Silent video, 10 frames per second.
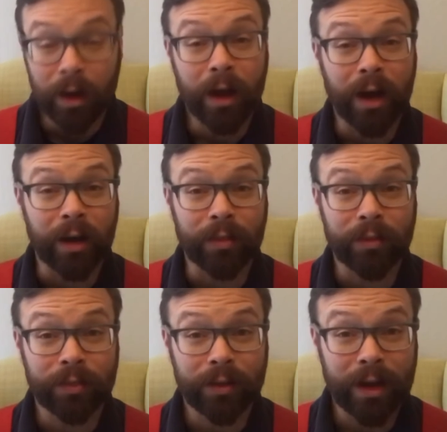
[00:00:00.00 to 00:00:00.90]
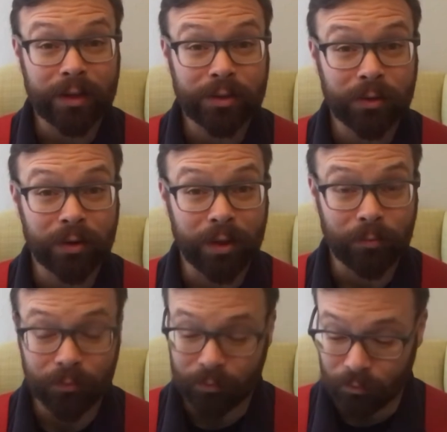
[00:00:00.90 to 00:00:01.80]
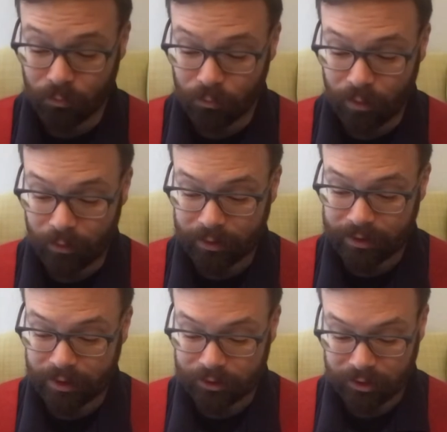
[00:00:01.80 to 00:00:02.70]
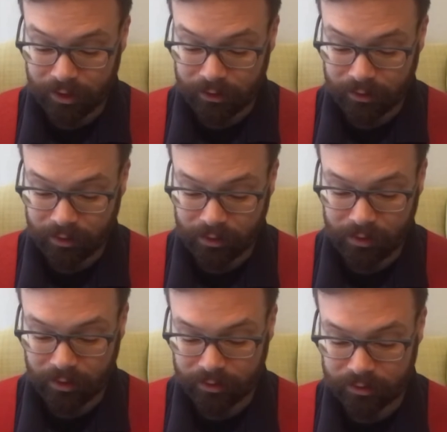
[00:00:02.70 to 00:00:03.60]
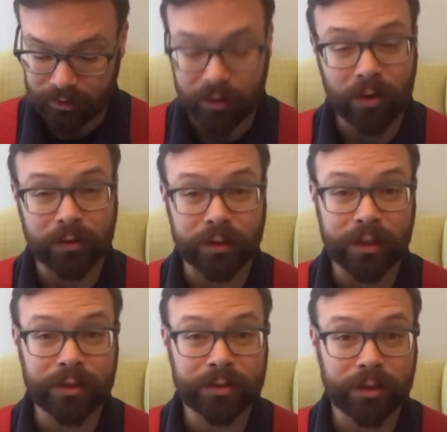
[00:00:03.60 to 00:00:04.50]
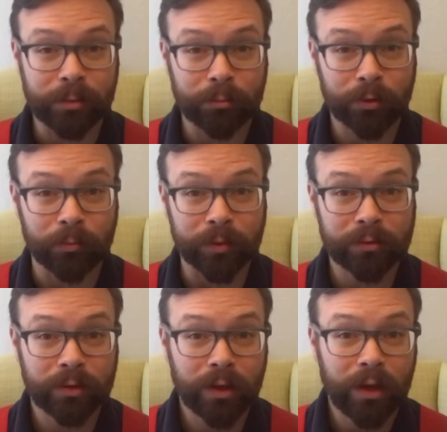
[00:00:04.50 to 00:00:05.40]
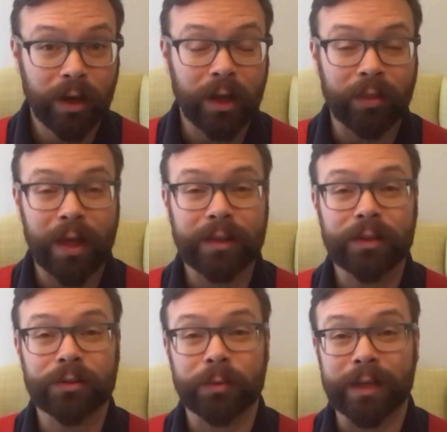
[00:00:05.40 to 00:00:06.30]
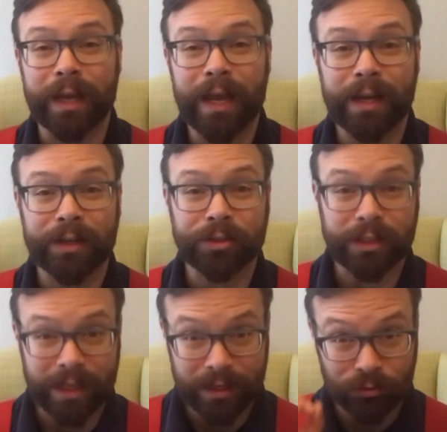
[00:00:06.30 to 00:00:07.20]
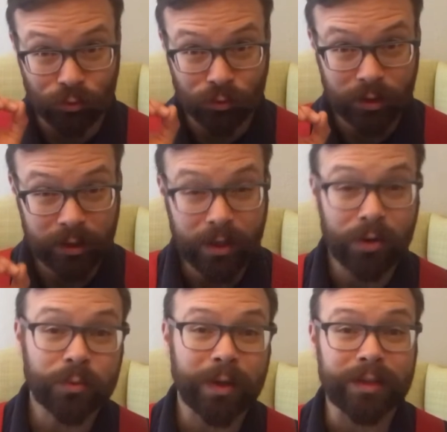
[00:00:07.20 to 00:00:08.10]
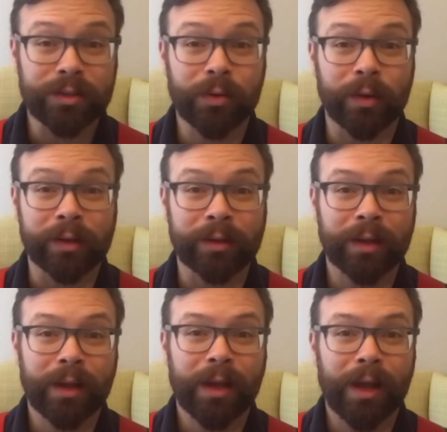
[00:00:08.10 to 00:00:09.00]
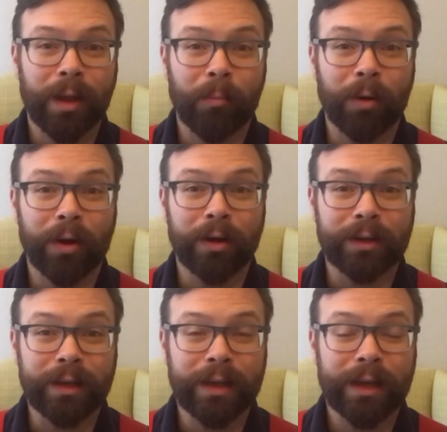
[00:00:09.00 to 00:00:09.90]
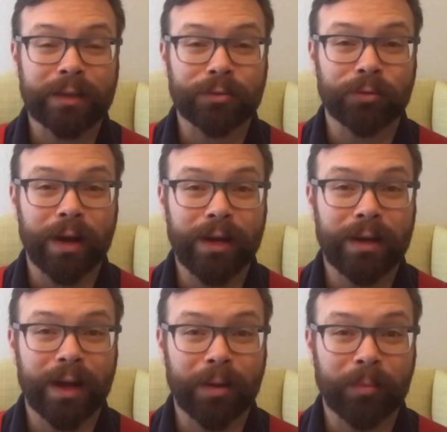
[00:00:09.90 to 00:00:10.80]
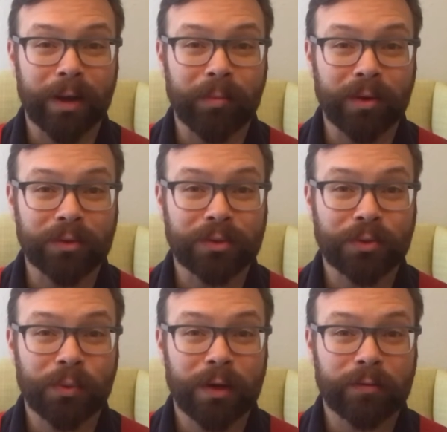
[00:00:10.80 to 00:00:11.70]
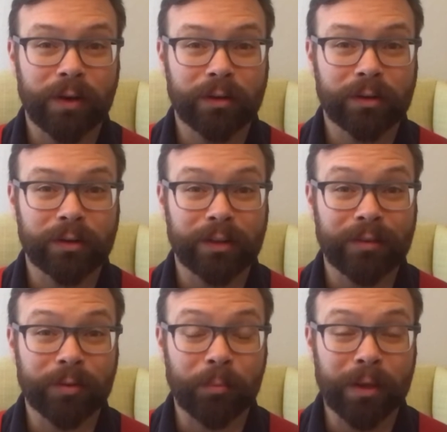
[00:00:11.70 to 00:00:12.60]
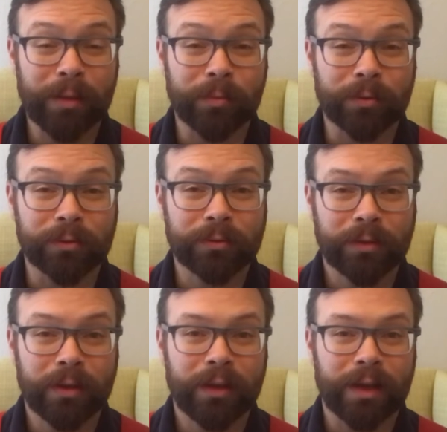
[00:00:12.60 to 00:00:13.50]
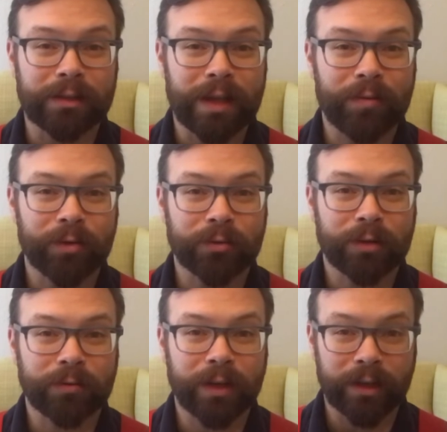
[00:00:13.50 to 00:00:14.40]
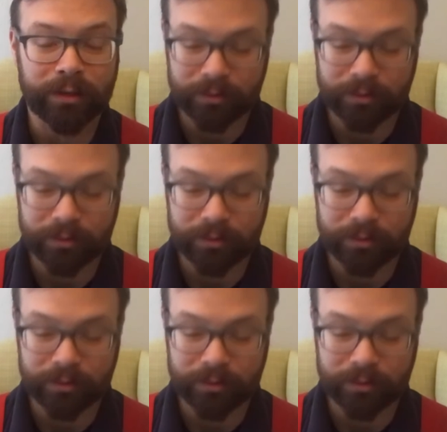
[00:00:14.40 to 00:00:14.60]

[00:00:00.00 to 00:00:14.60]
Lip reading: The next story that we touch on is called An Instant Improvement, and that deals with a gate agent that really knows what he's doing, but he gets rained on by about 1,211 people and is having a rough day.